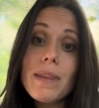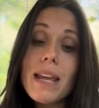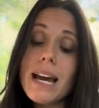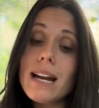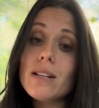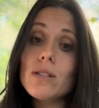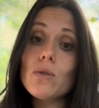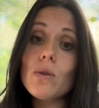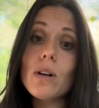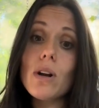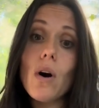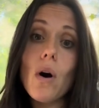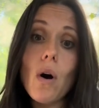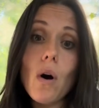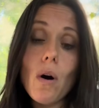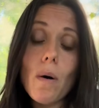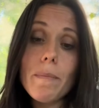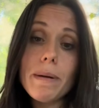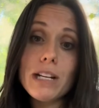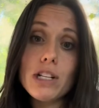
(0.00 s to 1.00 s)
and it's on
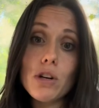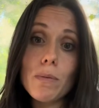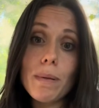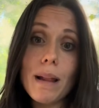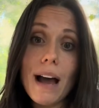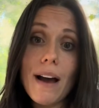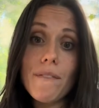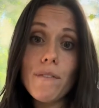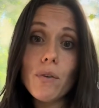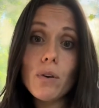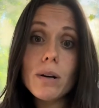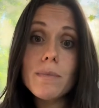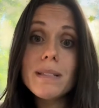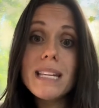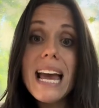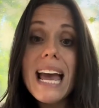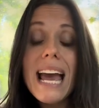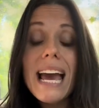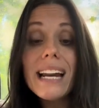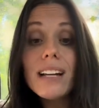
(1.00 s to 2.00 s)
all major platforms,
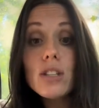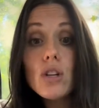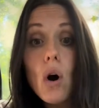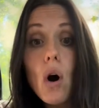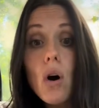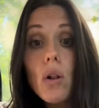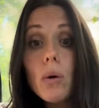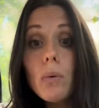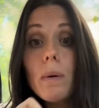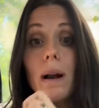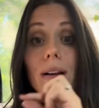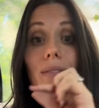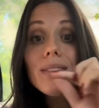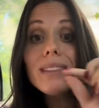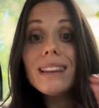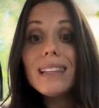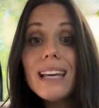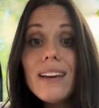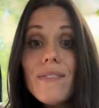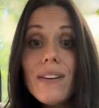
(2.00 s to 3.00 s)
and it's all
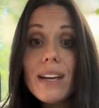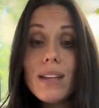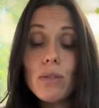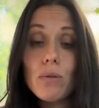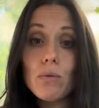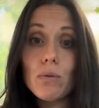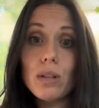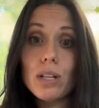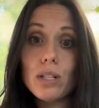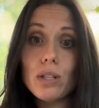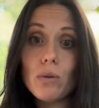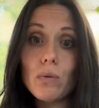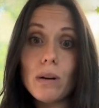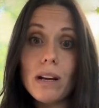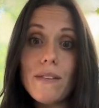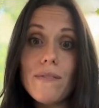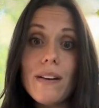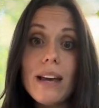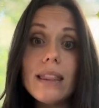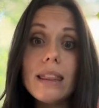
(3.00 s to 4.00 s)
around living through this
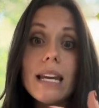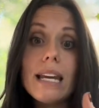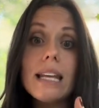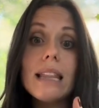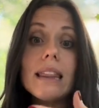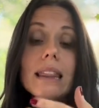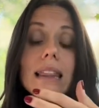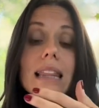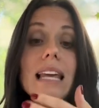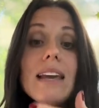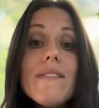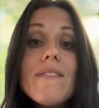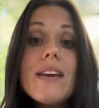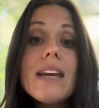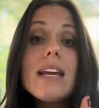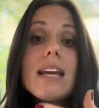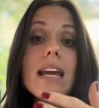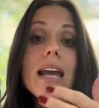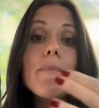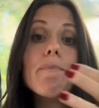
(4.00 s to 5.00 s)
grief and
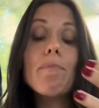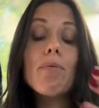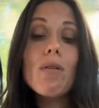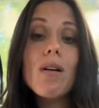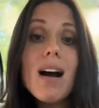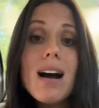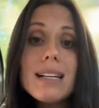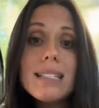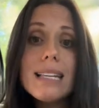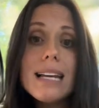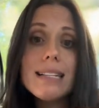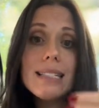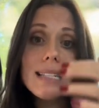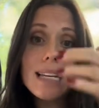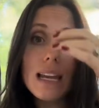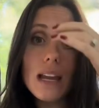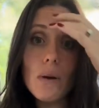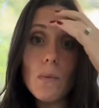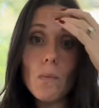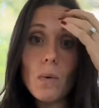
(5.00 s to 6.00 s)
living and
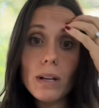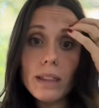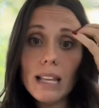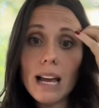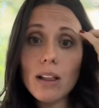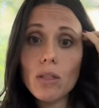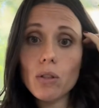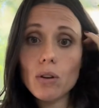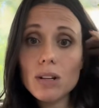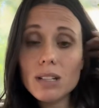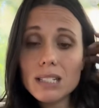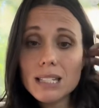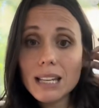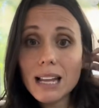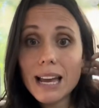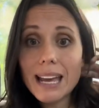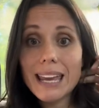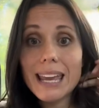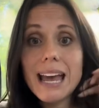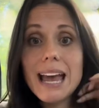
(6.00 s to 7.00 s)
processing and what that looks
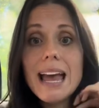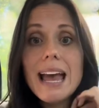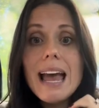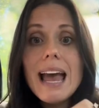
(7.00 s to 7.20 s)
like.